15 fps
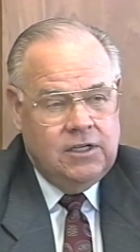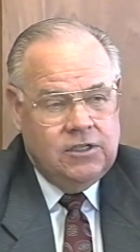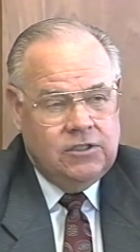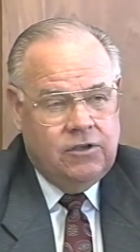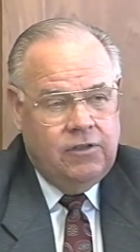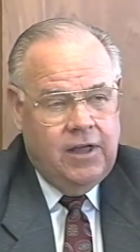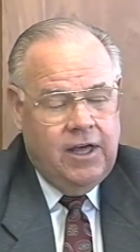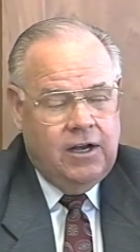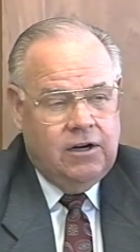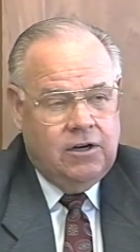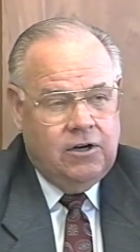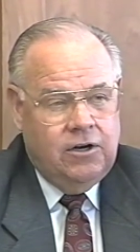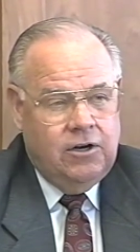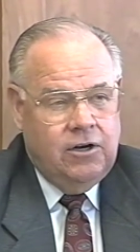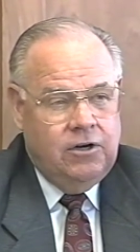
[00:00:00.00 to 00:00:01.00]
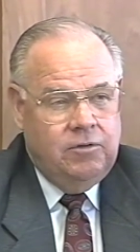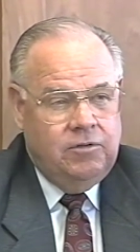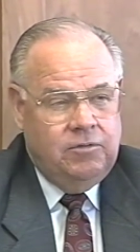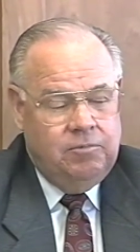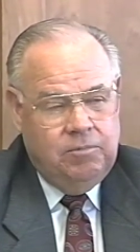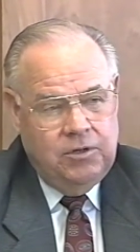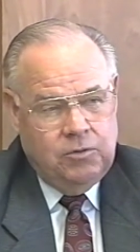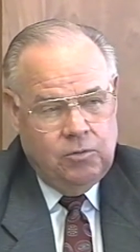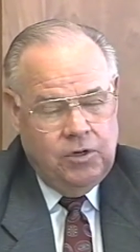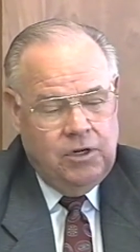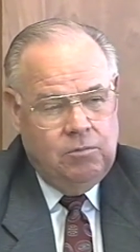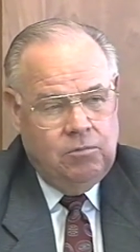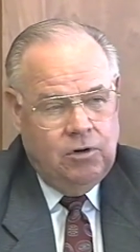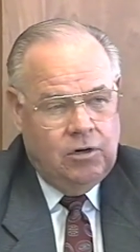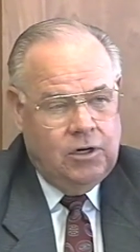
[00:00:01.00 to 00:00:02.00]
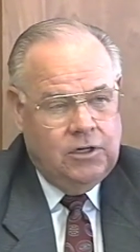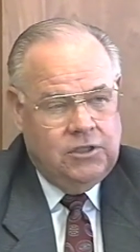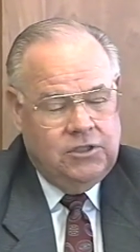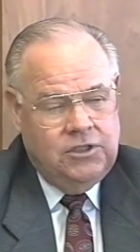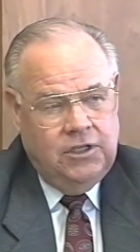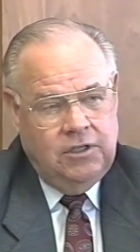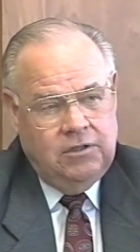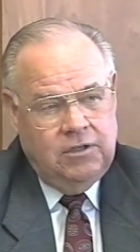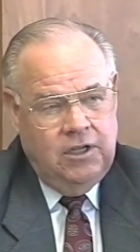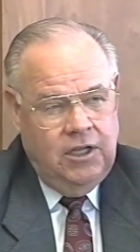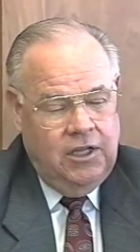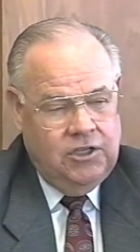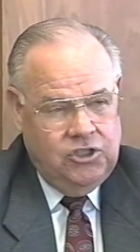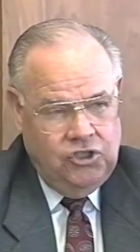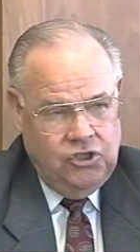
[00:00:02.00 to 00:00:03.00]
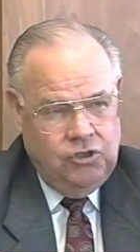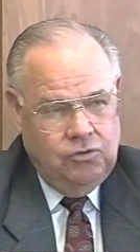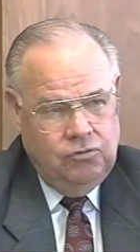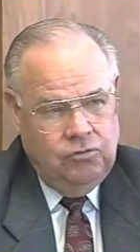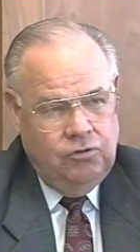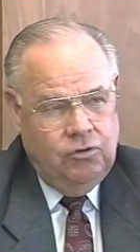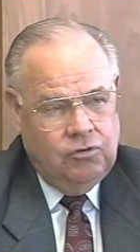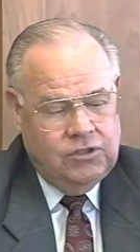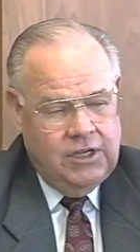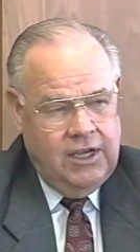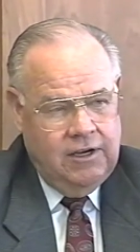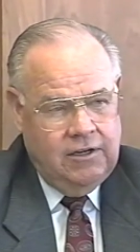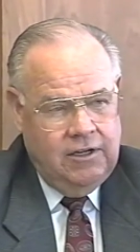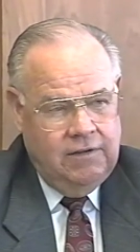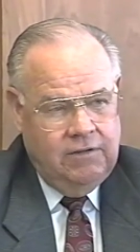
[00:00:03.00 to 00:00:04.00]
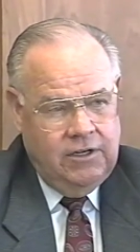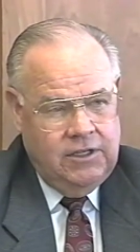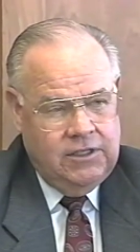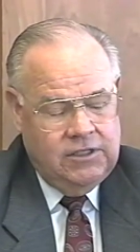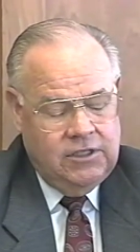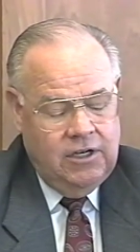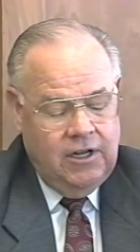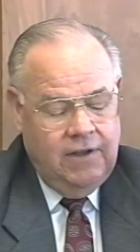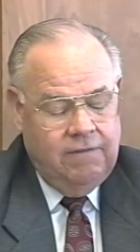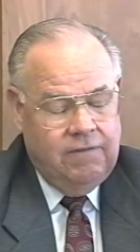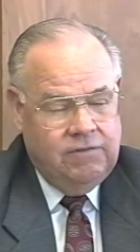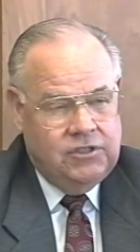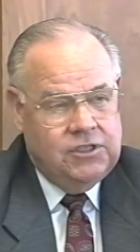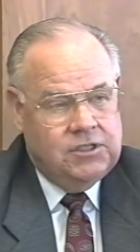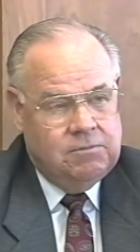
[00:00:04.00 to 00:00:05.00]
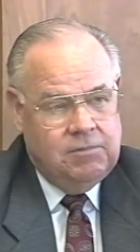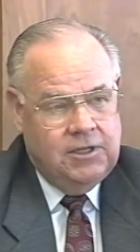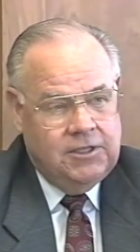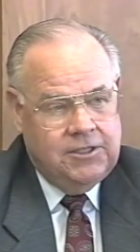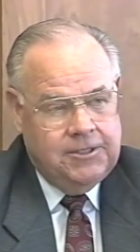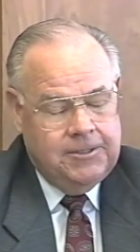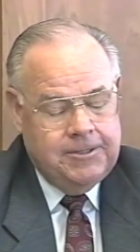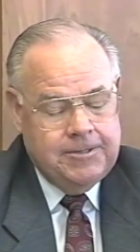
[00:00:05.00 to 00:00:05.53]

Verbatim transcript: So that occurred between March and, and June, those activities that I just mentioned.